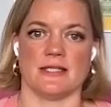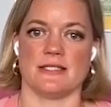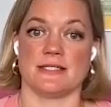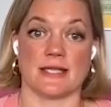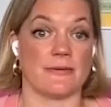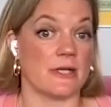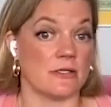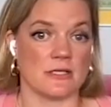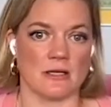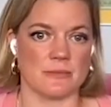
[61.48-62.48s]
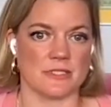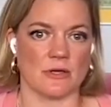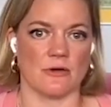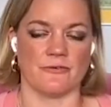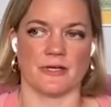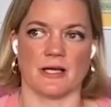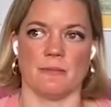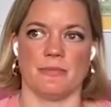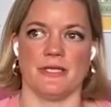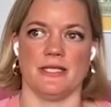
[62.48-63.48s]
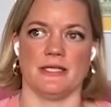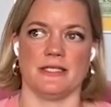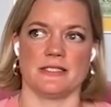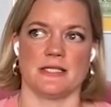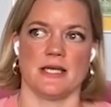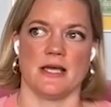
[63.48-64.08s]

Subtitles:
it and the stereotypes that often accompany it,